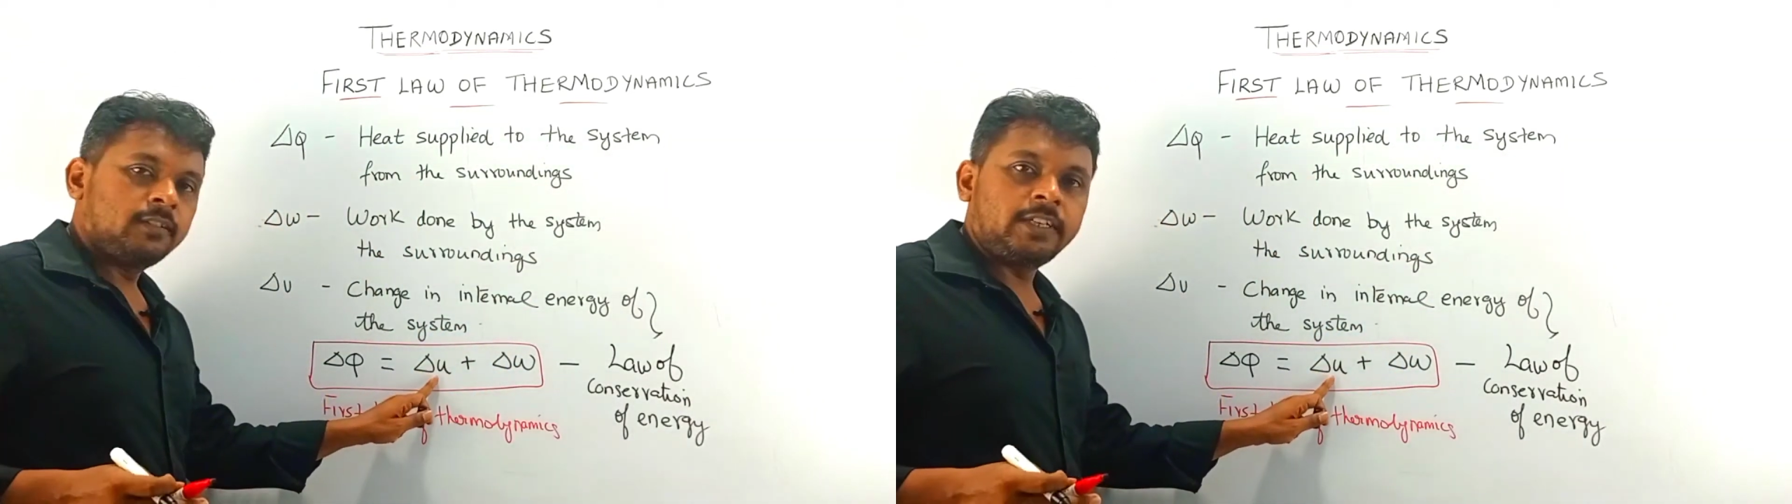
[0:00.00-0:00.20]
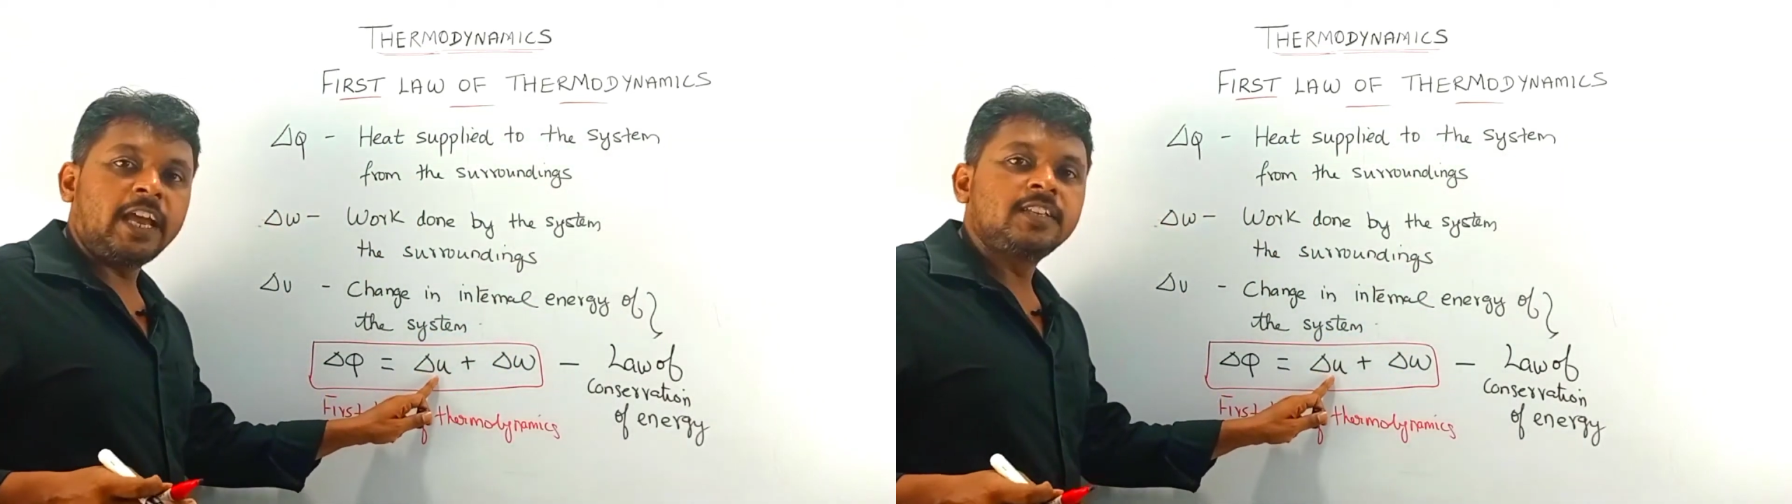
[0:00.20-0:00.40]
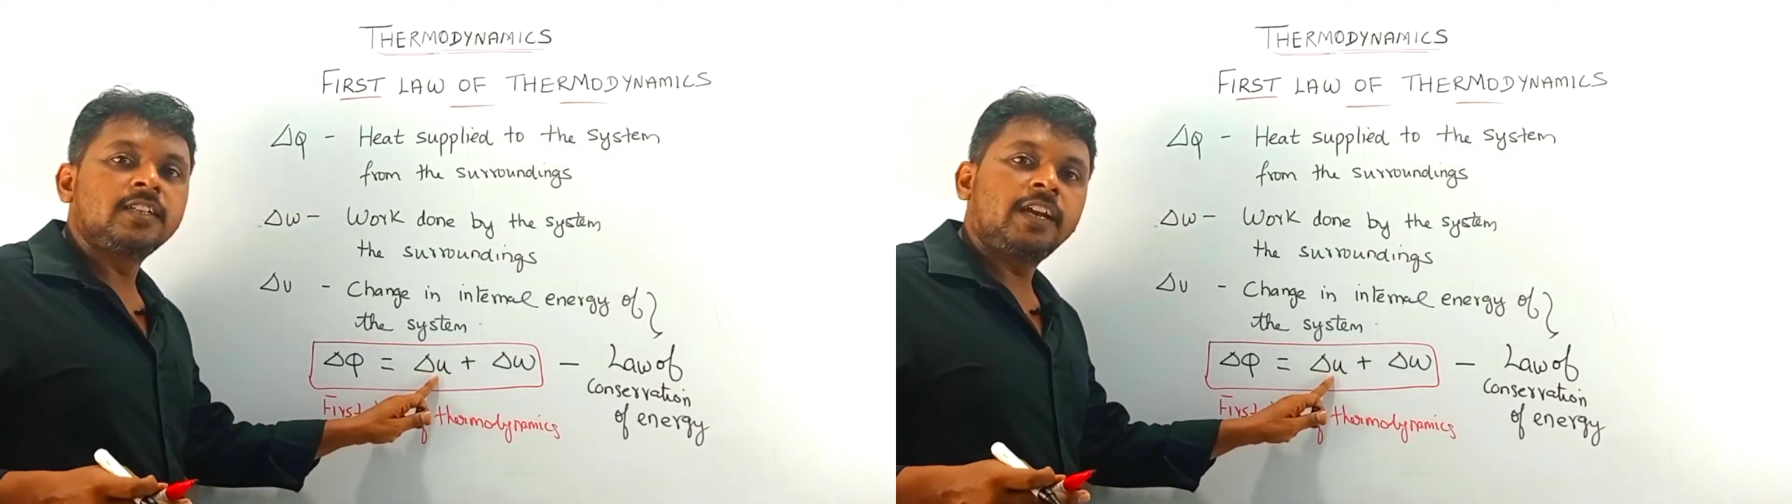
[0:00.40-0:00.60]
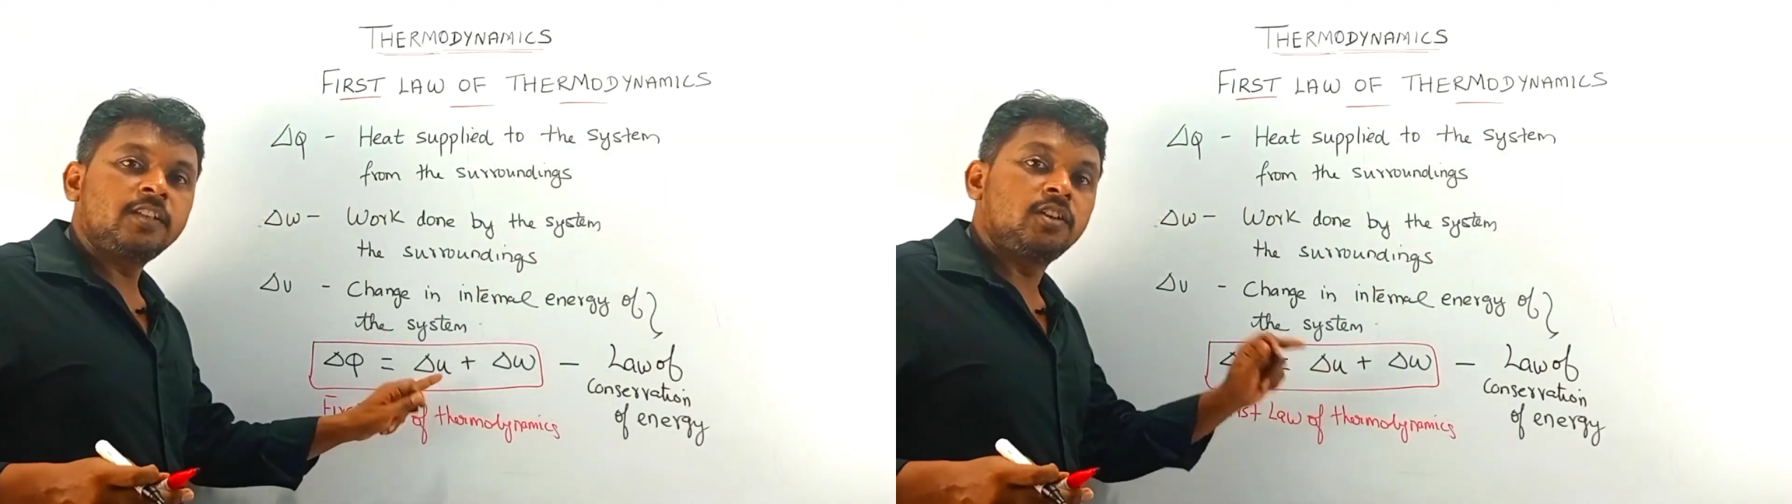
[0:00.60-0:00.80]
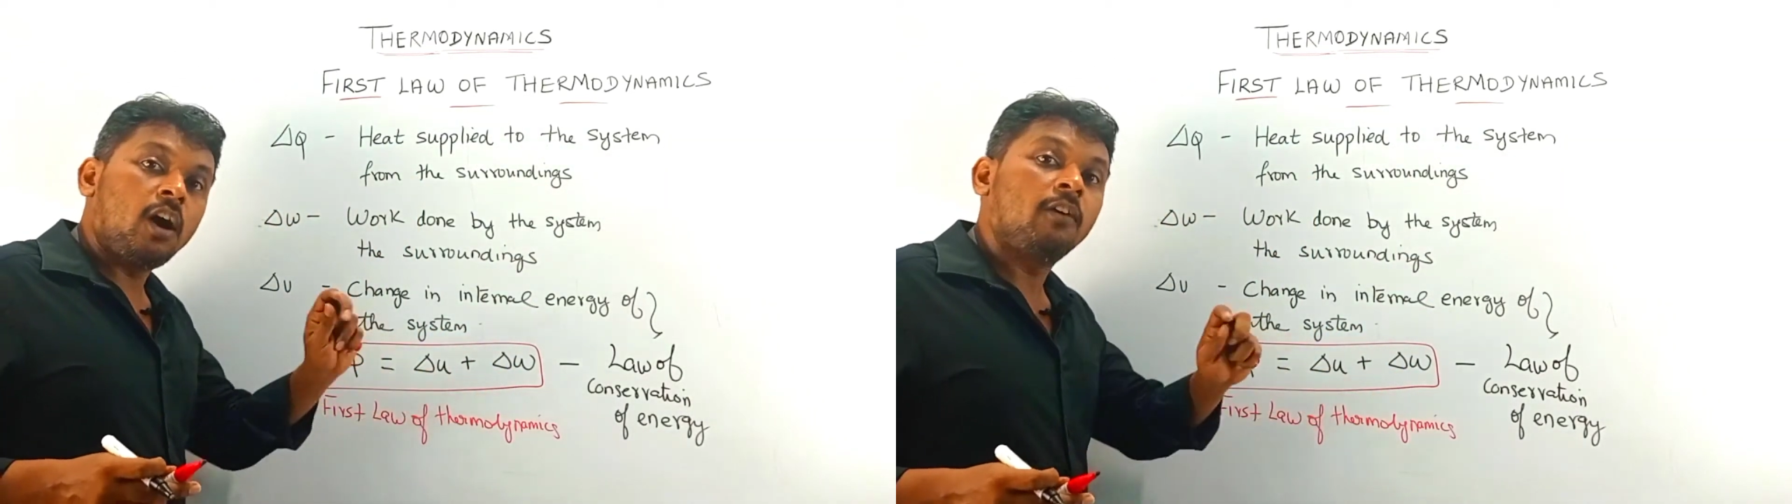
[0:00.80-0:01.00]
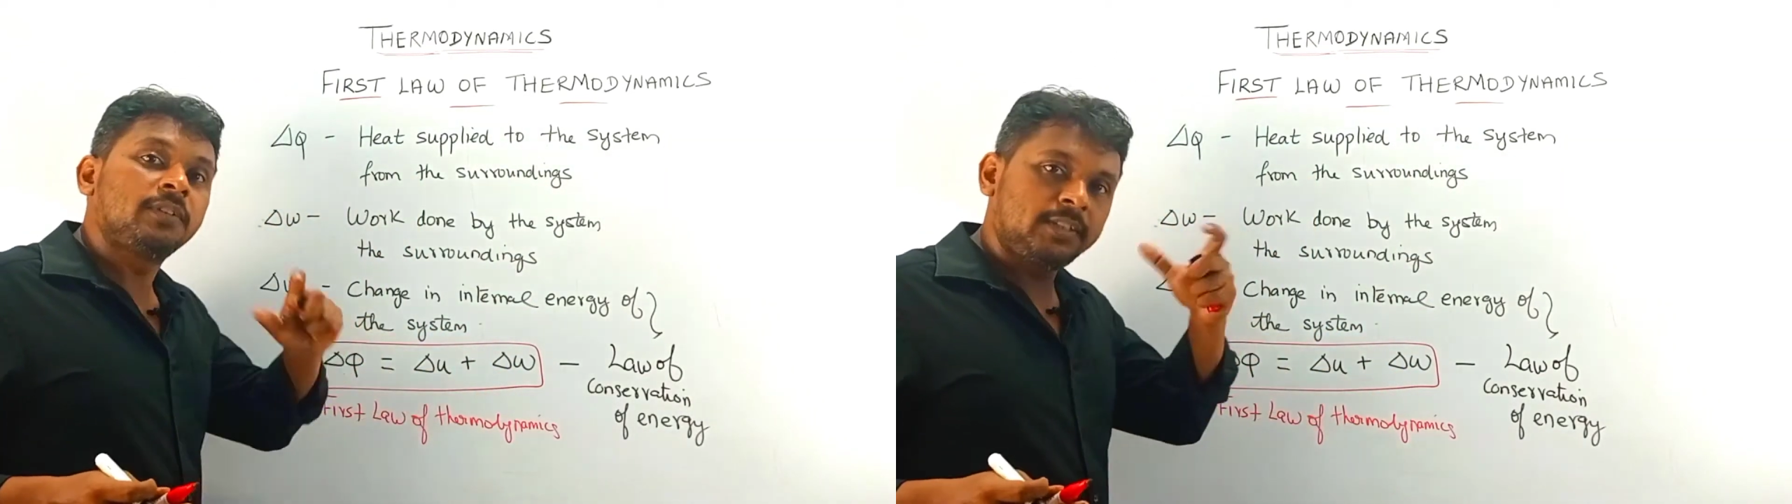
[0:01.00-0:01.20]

change in energy of the